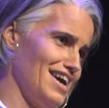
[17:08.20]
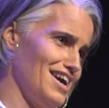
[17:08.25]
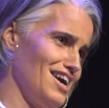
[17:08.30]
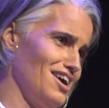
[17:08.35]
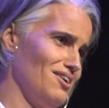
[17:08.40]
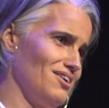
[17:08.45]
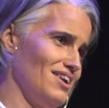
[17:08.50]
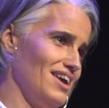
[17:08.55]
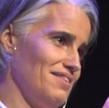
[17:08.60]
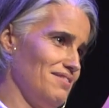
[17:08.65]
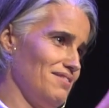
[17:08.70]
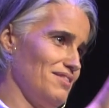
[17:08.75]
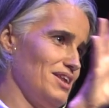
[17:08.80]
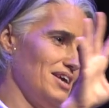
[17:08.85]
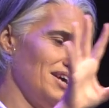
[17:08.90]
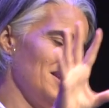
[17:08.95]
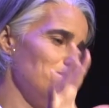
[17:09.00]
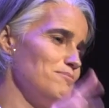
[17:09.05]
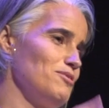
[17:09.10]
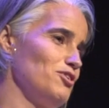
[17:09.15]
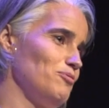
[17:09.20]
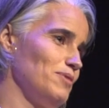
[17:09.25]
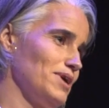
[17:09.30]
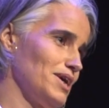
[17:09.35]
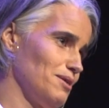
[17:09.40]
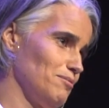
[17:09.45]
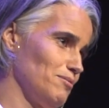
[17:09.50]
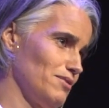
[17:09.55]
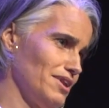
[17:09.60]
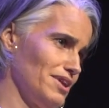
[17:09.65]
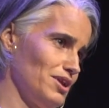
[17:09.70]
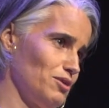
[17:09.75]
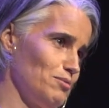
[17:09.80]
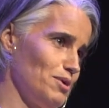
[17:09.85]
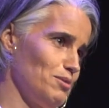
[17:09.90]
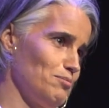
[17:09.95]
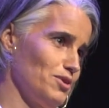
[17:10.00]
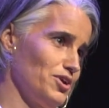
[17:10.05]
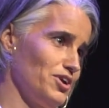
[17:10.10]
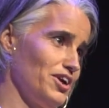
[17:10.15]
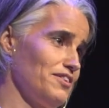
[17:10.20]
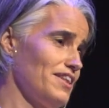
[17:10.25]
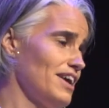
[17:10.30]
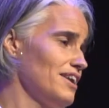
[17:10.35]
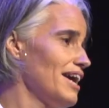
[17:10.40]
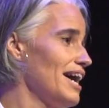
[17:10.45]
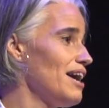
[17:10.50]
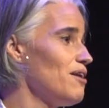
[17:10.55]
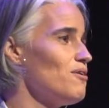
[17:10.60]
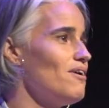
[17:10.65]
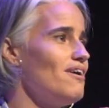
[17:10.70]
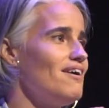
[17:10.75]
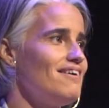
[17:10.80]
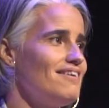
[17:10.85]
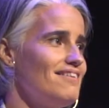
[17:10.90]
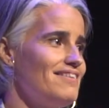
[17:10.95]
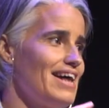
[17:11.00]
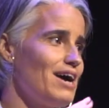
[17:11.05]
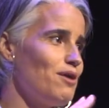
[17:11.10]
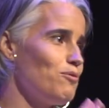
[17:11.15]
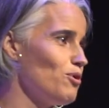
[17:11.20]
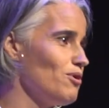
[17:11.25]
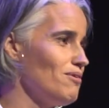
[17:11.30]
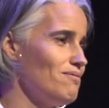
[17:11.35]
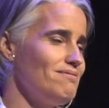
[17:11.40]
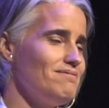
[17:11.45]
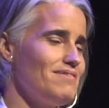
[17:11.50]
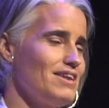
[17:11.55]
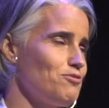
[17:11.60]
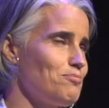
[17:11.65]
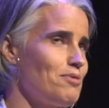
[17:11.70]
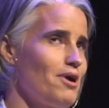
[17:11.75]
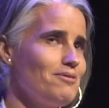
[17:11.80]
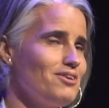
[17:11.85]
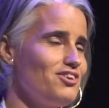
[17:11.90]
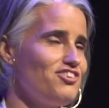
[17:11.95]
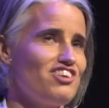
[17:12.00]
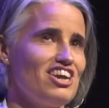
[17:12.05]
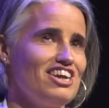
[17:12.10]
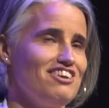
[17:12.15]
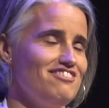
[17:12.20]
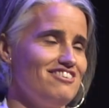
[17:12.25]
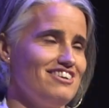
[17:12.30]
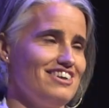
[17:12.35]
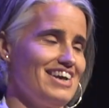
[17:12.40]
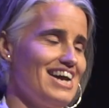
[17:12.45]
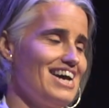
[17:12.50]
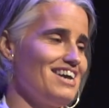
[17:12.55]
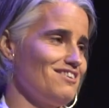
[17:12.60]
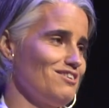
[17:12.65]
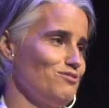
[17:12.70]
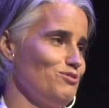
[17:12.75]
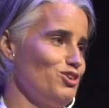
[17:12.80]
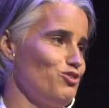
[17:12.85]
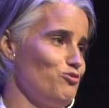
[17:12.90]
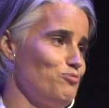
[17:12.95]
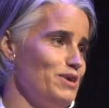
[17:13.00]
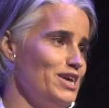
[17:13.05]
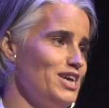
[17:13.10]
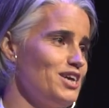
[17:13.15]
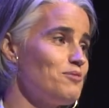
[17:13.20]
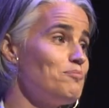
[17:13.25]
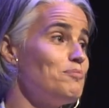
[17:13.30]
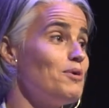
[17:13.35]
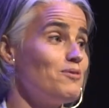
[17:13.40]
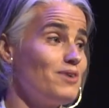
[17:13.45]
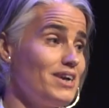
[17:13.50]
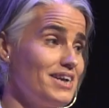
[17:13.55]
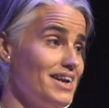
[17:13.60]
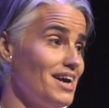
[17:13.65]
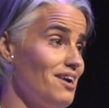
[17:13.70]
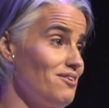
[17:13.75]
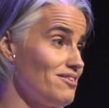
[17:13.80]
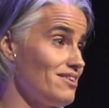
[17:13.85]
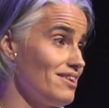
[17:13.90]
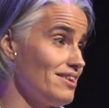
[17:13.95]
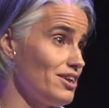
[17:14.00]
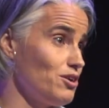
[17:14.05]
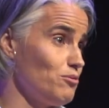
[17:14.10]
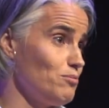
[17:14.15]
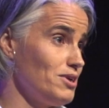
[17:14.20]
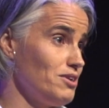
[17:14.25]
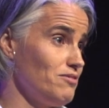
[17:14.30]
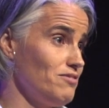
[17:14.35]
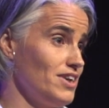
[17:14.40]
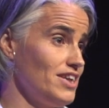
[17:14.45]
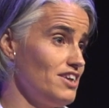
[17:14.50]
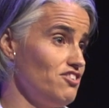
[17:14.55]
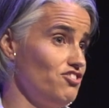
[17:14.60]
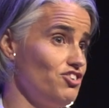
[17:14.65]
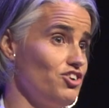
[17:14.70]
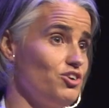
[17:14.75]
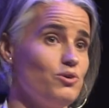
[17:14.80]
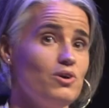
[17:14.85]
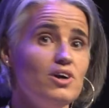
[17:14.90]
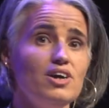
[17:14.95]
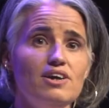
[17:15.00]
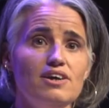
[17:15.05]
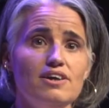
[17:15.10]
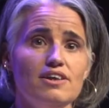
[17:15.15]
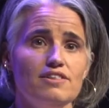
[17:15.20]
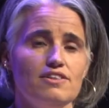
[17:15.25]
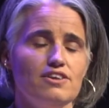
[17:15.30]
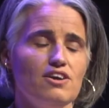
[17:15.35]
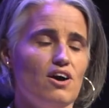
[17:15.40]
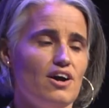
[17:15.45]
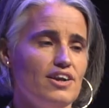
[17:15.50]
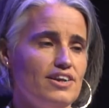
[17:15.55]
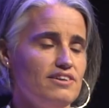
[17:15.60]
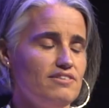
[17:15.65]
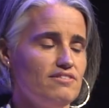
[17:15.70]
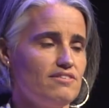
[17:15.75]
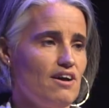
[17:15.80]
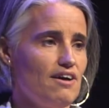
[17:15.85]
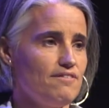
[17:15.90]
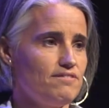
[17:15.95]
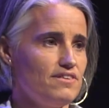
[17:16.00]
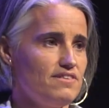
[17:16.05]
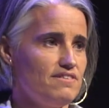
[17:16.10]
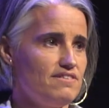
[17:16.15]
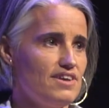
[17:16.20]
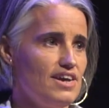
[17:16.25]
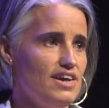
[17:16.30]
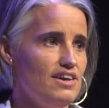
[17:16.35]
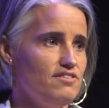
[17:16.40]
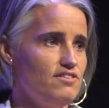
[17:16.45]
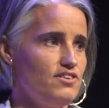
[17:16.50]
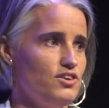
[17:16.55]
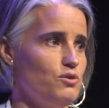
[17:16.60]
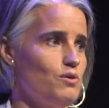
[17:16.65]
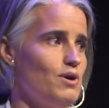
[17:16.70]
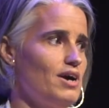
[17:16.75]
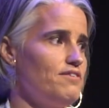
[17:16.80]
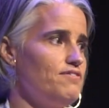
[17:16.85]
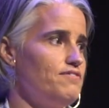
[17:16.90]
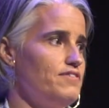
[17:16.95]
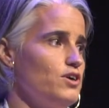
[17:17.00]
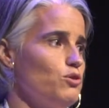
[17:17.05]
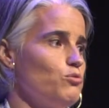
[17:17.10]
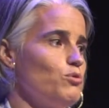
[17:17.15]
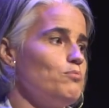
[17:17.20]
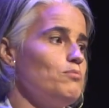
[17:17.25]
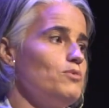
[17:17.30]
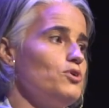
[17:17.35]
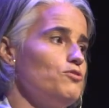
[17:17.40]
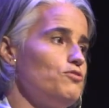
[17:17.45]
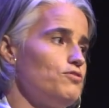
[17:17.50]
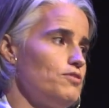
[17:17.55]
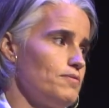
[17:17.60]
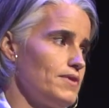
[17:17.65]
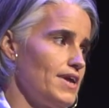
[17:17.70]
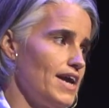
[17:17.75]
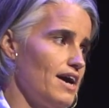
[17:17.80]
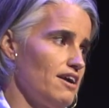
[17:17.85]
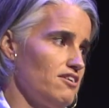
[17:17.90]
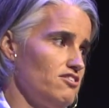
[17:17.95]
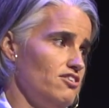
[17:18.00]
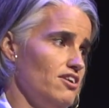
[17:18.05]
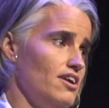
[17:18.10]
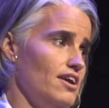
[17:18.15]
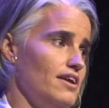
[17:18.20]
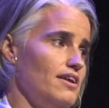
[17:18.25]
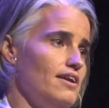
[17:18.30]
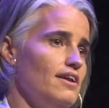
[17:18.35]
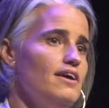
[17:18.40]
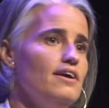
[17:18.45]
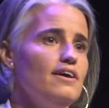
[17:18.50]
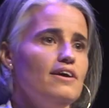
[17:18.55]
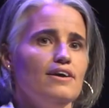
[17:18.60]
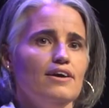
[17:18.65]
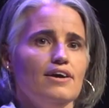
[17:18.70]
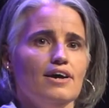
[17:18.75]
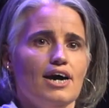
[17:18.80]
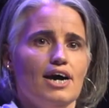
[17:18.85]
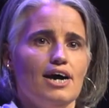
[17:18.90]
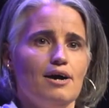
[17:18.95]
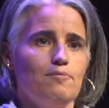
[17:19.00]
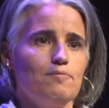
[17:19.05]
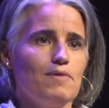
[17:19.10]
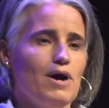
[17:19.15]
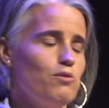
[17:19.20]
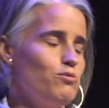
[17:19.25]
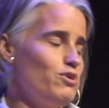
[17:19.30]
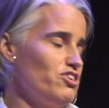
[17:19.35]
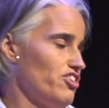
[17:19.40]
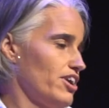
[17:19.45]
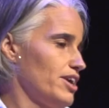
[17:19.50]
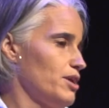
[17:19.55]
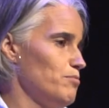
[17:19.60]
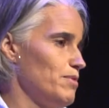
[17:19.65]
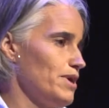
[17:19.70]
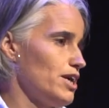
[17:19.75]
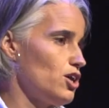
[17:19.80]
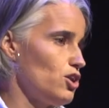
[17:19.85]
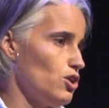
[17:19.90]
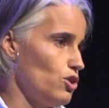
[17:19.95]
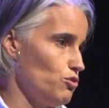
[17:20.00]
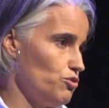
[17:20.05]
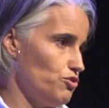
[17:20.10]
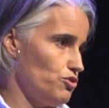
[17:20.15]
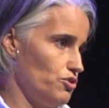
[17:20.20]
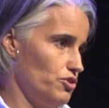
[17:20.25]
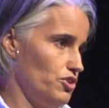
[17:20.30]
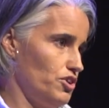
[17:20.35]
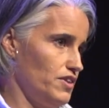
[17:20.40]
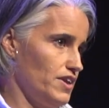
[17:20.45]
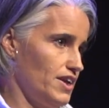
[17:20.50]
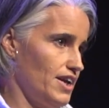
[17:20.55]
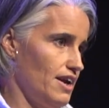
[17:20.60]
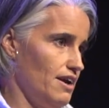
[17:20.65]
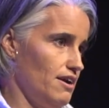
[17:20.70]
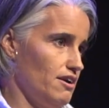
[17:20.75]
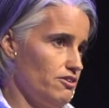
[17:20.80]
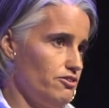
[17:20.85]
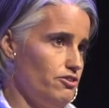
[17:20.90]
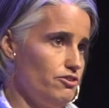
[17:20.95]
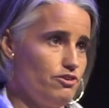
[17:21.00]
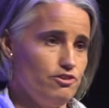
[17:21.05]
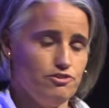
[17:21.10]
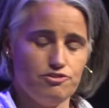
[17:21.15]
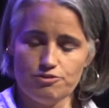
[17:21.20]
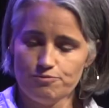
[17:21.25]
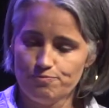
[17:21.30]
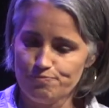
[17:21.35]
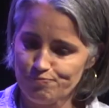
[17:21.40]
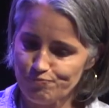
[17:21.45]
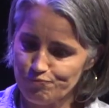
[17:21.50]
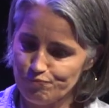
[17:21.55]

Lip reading: down and the image becomes a little bit blurry. That's probably changing as we speak, but right now it's a little bit of an issue. The audience often says, you know, I feel removed from the action. I wish I could be closer to the characters.